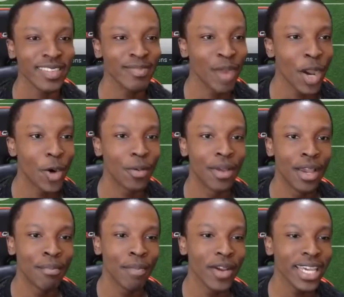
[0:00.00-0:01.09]
Bro,
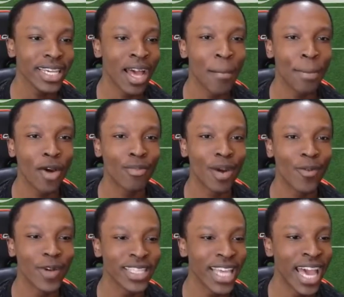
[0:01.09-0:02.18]
bro, they come, bro, bro,
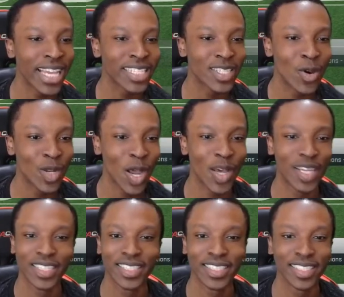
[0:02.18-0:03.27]
what the heck is going on?
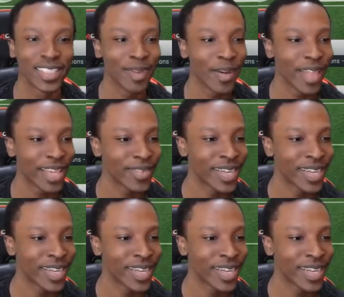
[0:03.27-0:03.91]
Bro, like,